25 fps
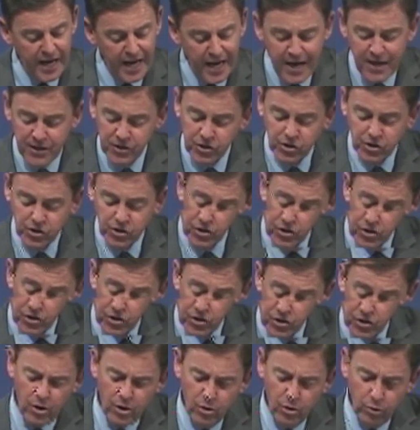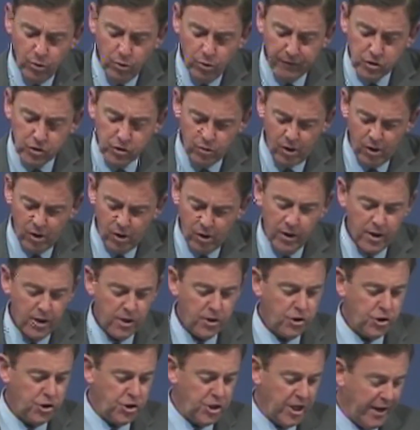ask God
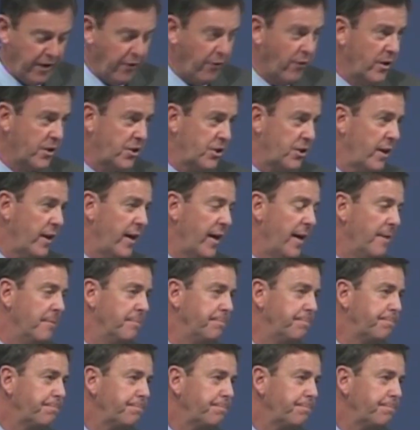generously.